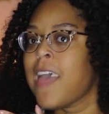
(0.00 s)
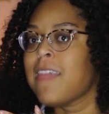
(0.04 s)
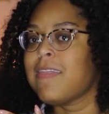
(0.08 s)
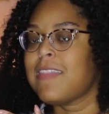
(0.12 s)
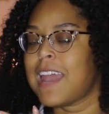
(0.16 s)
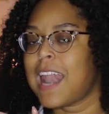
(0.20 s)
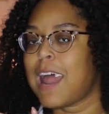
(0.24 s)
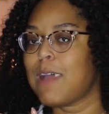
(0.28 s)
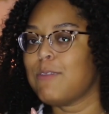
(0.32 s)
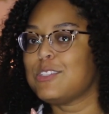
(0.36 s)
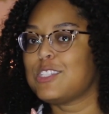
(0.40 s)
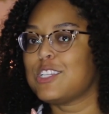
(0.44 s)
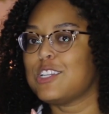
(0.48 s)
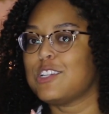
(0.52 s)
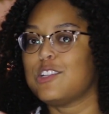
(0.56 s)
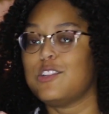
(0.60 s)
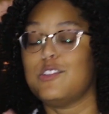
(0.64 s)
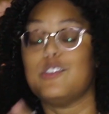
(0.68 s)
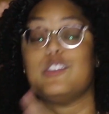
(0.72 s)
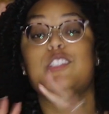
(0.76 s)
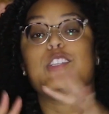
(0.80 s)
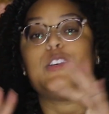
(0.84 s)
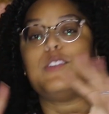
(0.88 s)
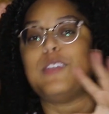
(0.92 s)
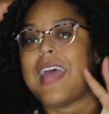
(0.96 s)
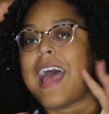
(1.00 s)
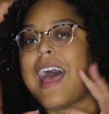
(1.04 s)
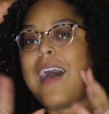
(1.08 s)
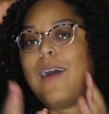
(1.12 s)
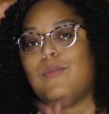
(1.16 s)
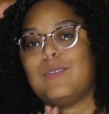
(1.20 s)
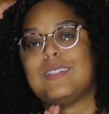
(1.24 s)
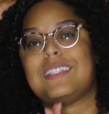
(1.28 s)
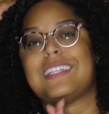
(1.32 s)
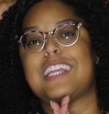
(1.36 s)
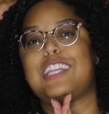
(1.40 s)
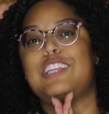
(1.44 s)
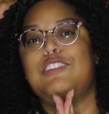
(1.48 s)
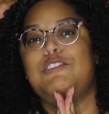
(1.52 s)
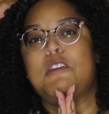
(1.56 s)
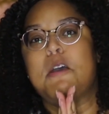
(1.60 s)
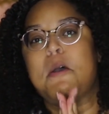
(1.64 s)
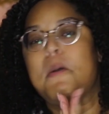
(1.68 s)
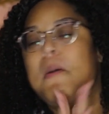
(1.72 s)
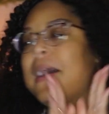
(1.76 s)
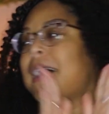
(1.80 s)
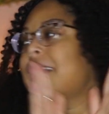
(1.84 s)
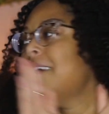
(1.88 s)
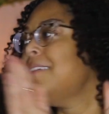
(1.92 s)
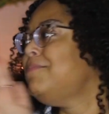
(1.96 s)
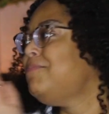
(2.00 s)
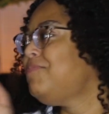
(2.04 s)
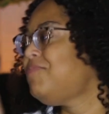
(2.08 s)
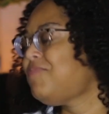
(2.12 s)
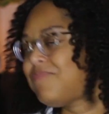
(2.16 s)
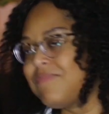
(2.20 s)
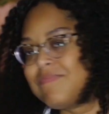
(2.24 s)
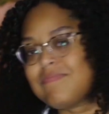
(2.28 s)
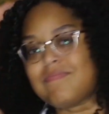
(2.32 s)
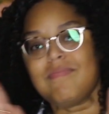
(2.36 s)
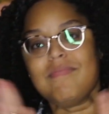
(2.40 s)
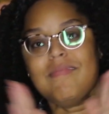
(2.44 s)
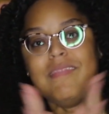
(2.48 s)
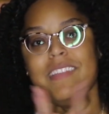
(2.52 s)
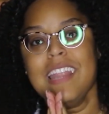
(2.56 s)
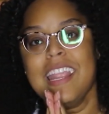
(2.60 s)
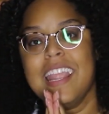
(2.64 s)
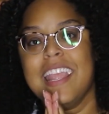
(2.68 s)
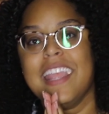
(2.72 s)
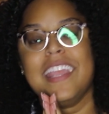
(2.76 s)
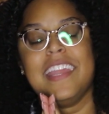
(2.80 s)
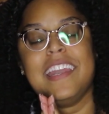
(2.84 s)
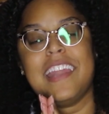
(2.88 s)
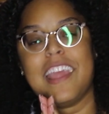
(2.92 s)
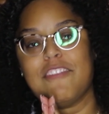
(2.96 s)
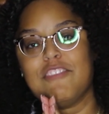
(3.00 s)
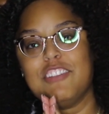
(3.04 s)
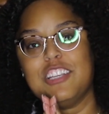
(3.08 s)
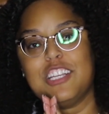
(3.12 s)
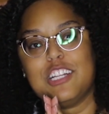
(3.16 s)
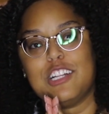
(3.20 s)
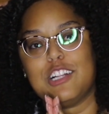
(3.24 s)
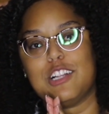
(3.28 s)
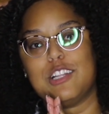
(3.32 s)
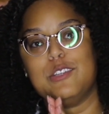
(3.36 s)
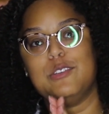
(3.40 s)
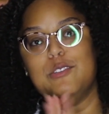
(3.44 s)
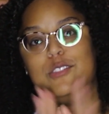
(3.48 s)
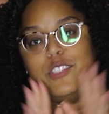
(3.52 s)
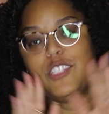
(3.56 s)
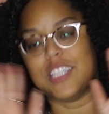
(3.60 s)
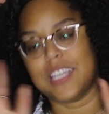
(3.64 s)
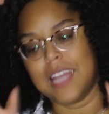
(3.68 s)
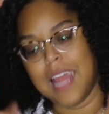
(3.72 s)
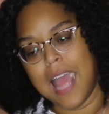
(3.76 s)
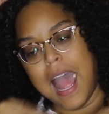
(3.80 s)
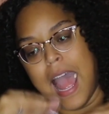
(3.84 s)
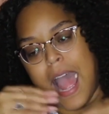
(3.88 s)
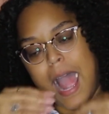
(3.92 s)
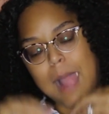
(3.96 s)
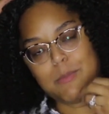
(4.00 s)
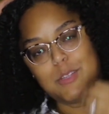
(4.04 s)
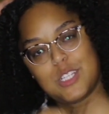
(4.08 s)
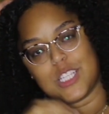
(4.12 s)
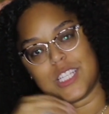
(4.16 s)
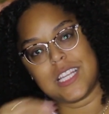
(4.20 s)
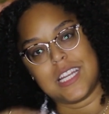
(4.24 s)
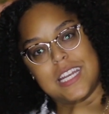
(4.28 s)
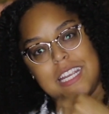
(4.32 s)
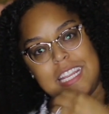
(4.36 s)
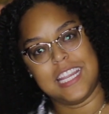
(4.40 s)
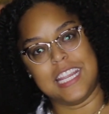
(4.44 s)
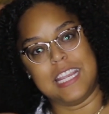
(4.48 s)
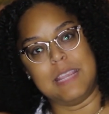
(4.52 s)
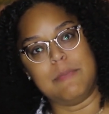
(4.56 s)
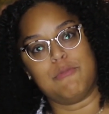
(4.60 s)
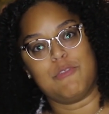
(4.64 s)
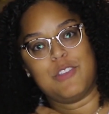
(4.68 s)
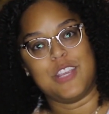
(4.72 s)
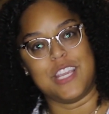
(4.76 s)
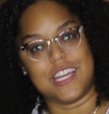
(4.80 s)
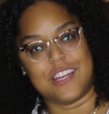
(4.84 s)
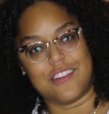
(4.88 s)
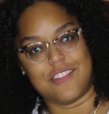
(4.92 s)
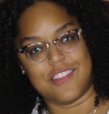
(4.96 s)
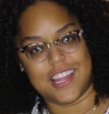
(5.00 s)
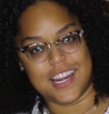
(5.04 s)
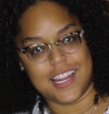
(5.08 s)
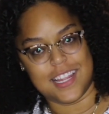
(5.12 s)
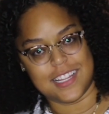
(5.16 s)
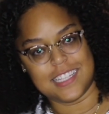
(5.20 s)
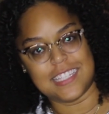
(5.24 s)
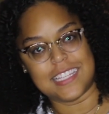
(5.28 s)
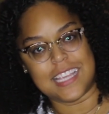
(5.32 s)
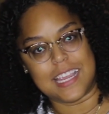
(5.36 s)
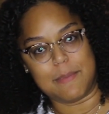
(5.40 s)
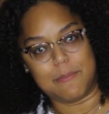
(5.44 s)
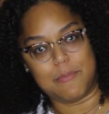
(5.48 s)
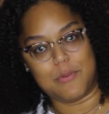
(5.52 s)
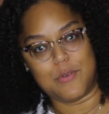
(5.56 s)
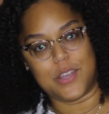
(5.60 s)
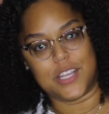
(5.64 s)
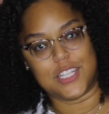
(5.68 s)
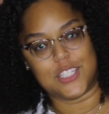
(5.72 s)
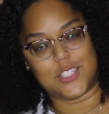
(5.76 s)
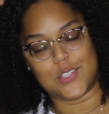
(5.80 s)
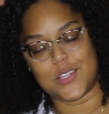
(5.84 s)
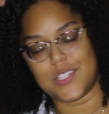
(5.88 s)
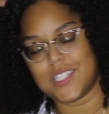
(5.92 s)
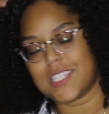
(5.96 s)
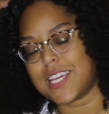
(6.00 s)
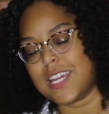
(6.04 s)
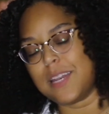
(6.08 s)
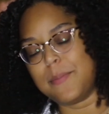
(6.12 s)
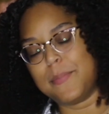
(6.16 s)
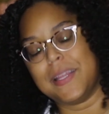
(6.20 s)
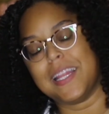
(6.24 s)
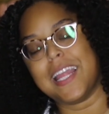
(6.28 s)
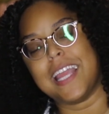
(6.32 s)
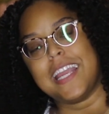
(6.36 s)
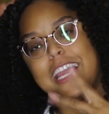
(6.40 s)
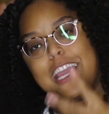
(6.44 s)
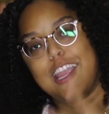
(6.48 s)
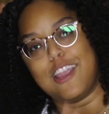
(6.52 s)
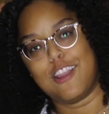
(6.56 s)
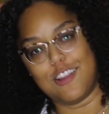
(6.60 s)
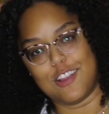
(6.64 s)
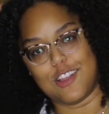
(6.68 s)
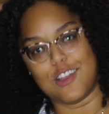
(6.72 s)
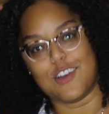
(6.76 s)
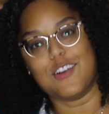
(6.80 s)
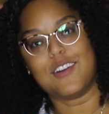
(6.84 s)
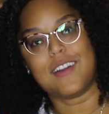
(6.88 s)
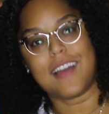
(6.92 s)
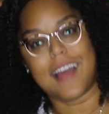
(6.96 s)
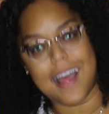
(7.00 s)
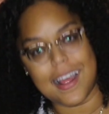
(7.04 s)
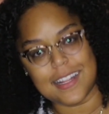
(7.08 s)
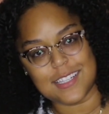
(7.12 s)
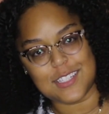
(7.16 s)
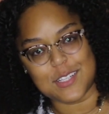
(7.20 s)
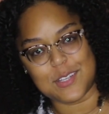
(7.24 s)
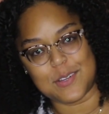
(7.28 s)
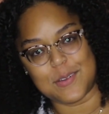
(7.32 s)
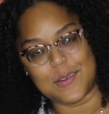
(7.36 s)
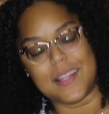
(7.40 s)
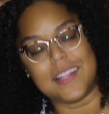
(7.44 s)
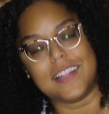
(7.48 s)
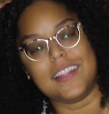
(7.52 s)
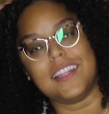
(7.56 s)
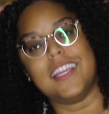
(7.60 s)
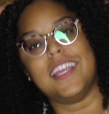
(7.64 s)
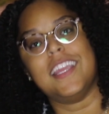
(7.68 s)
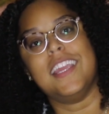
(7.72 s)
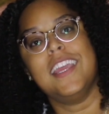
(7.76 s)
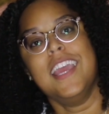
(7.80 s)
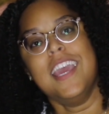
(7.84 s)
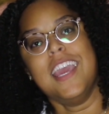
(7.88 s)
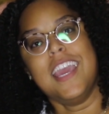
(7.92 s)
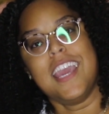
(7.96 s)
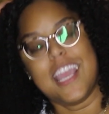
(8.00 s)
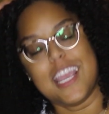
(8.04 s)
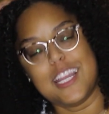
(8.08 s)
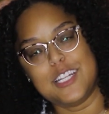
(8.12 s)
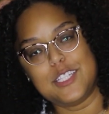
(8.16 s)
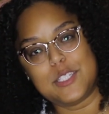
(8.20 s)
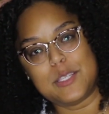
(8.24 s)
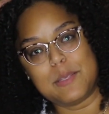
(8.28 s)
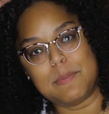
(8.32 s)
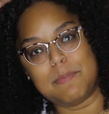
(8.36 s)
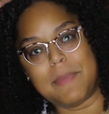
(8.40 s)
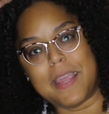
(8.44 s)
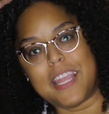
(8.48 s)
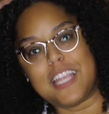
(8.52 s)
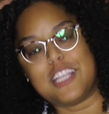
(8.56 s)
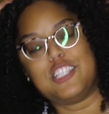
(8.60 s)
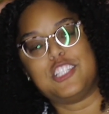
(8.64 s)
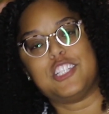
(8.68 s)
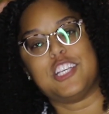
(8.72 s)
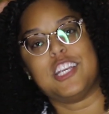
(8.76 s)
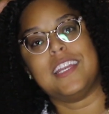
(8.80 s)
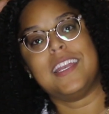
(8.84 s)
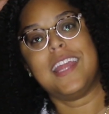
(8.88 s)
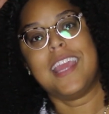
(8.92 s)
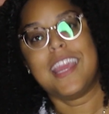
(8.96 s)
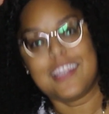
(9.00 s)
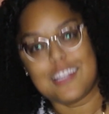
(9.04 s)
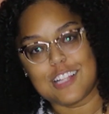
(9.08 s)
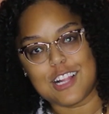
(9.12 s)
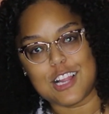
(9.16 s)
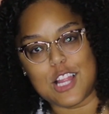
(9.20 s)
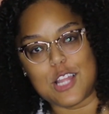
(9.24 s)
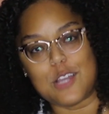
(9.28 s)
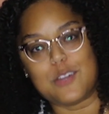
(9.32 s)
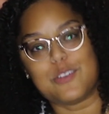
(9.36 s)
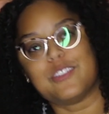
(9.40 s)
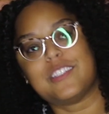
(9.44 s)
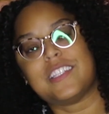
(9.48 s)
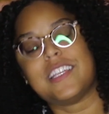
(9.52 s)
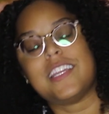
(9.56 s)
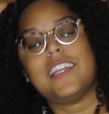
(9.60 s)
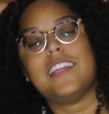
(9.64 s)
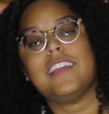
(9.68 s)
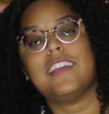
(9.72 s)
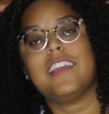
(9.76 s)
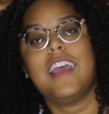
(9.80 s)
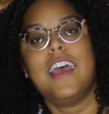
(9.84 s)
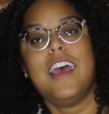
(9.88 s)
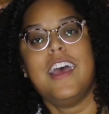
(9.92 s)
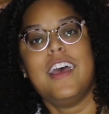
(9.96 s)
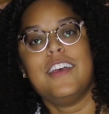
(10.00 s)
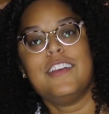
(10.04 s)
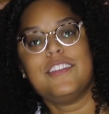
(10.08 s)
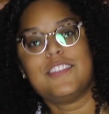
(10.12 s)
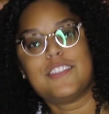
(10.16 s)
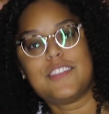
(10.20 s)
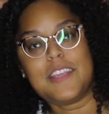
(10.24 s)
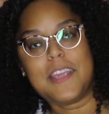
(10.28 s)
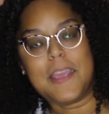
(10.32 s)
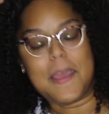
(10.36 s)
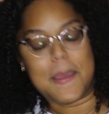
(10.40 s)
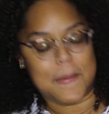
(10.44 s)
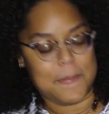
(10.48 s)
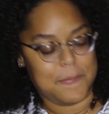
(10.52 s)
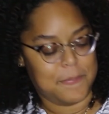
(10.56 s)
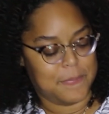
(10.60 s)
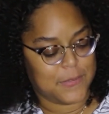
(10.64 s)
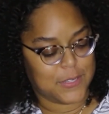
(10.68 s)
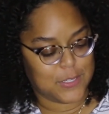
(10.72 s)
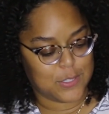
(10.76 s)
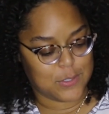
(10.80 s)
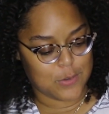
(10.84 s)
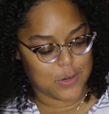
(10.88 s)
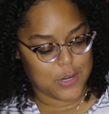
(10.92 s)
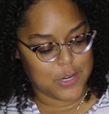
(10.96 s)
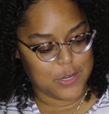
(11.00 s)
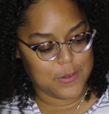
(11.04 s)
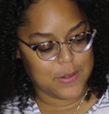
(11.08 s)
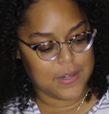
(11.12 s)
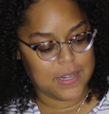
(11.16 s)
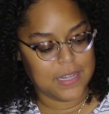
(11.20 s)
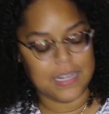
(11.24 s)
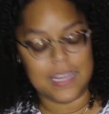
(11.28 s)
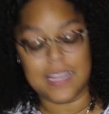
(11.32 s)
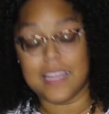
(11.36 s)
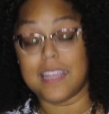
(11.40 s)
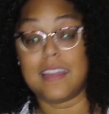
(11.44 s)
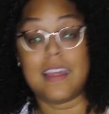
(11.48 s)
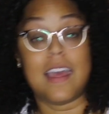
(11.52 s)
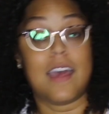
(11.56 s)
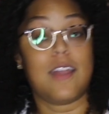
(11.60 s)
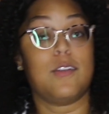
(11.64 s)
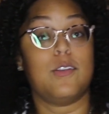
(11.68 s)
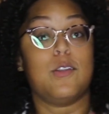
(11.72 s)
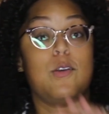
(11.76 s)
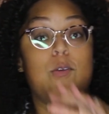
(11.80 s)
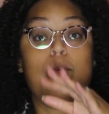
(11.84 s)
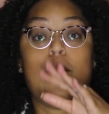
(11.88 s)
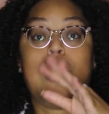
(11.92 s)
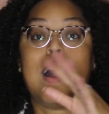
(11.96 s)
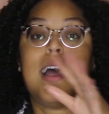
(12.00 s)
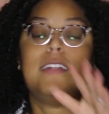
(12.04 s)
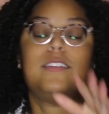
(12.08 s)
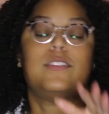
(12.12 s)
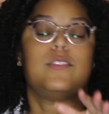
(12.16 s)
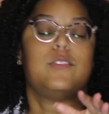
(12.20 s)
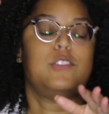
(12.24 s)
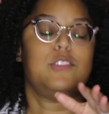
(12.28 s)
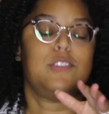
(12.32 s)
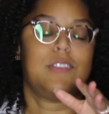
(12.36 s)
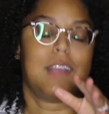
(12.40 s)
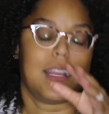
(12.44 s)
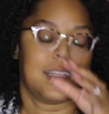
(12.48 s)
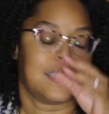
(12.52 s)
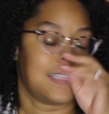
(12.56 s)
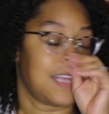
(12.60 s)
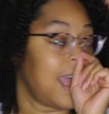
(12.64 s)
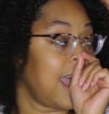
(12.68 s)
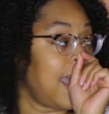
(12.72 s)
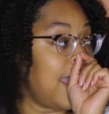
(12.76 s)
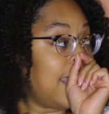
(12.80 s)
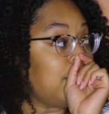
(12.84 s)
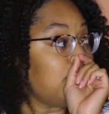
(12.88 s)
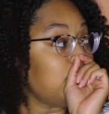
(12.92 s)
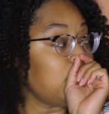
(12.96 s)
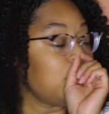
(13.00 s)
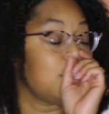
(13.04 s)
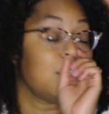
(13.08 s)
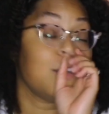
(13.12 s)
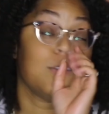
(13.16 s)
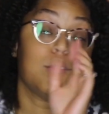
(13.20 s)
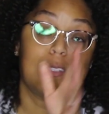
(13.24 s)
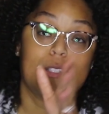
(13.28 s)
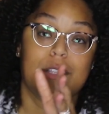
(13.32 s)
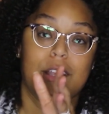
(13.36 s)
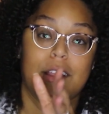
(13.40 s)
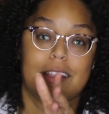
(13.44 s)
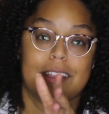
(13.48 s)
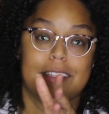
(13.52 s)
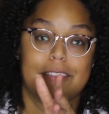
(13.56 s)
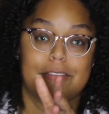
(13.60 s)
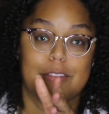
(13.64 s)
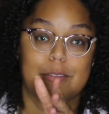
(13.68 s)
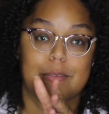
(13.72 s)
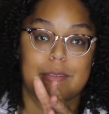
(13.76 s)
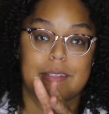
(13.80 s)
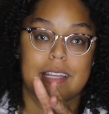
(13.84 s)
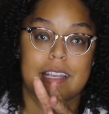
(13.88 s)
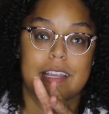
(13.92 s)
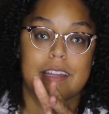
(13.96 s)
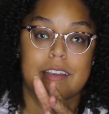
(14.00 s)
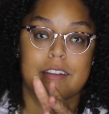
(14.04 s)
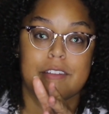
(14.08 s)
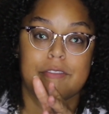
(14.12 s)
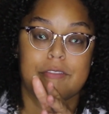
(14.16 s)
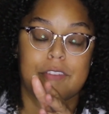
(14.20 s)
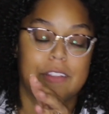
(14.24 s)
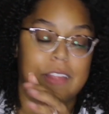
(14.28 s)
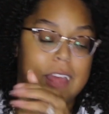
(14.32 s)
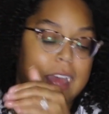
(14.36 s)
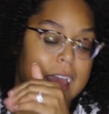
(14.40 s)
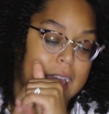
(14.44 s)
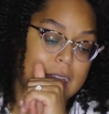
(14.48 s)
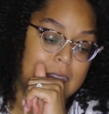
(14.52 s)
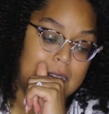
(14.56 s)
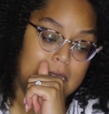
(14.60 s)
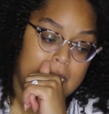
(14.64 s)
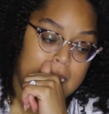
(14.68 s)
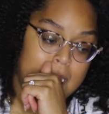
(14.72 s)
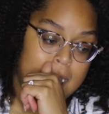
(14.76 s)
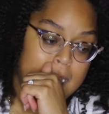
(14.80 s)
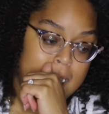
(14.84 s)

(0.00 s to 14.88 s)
that I was concluded. So now I was like, you know what? In every conclusion, I'm just going to keep reiterating the same point. So it's going to be like, ergo, consequently, in summation, in closing. So yeah, story you didn't need. I don't know why I told you guys that. I'm so sorry if you stayed here for that.